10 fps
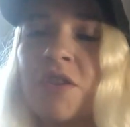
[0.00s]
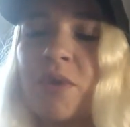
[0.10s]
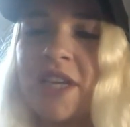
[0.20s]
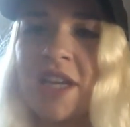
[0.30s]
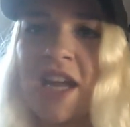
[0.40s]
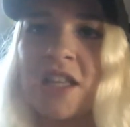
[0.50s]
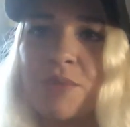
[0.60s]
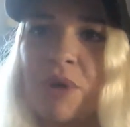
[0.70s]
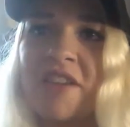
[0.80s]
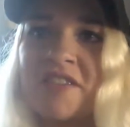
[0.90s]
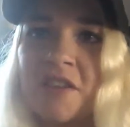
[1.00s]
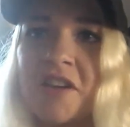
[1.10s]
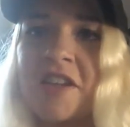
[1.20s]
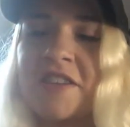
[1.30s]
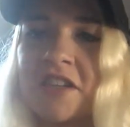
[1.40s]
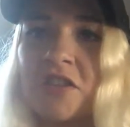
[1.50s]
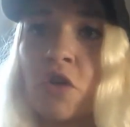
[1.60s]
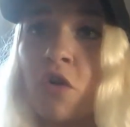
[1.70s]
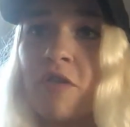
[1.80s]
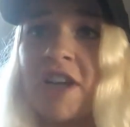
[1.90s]
on the weekend, but I certainly think
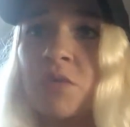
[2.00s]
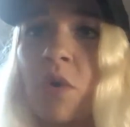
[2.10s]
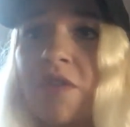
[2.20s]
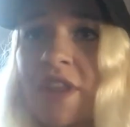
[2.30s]
Decore is one